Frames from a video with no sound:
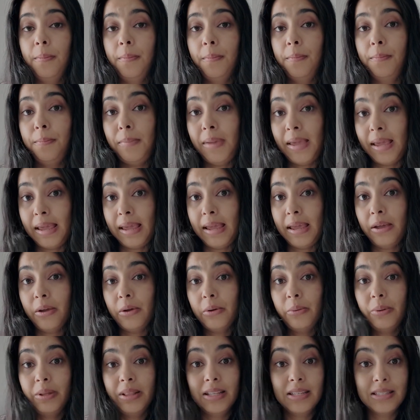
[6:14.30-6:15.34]
me
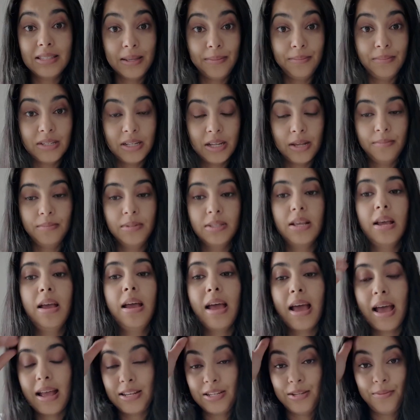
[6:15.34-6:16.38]
with the symptoms
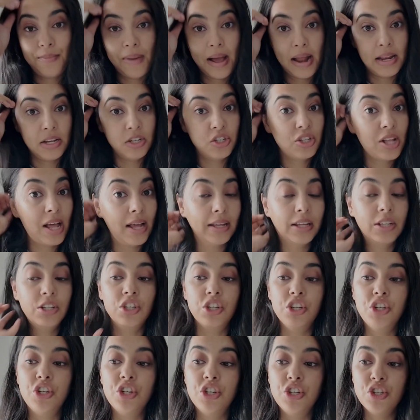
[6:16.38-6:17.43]
and to manage that
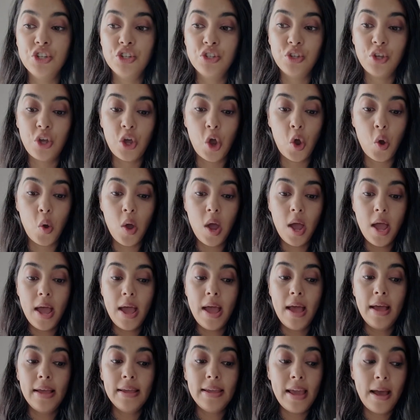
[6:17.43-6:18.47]
condition. So
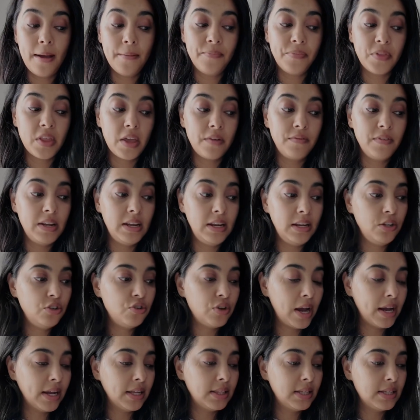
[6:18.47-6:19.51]
yeah, I've nearly
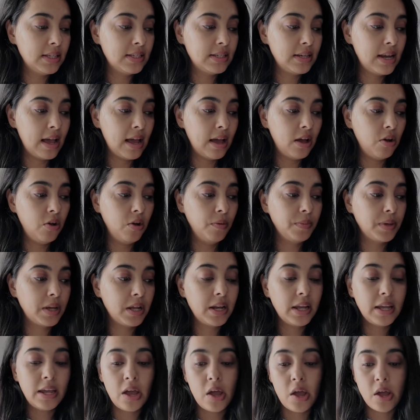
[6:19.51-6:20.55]
drank this now. I'm
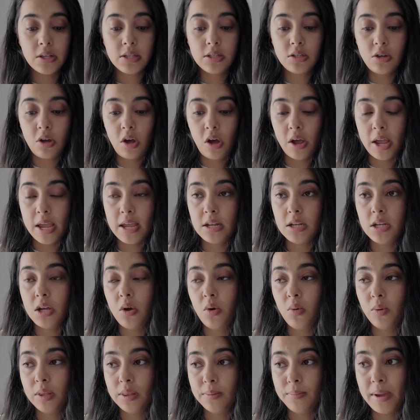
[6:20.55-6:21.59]
gonna get started
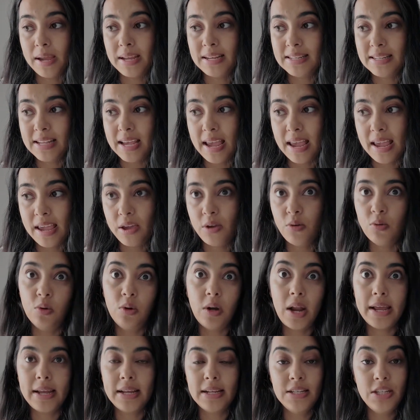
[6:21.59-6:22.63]
with my day, or
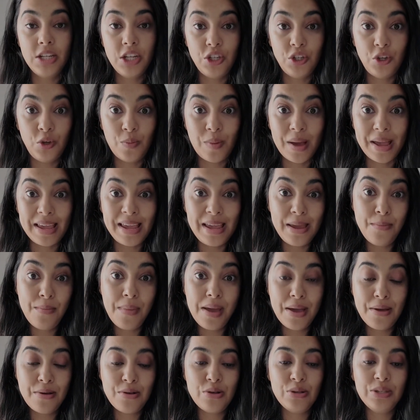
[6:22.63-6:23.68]
like continue my
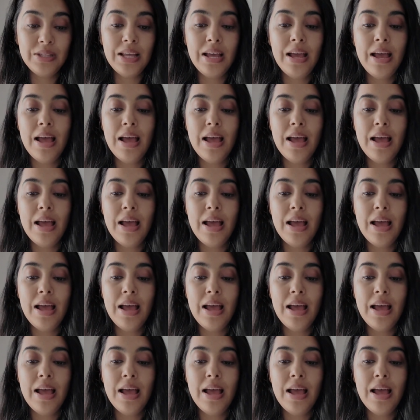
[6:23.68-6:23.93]
emails,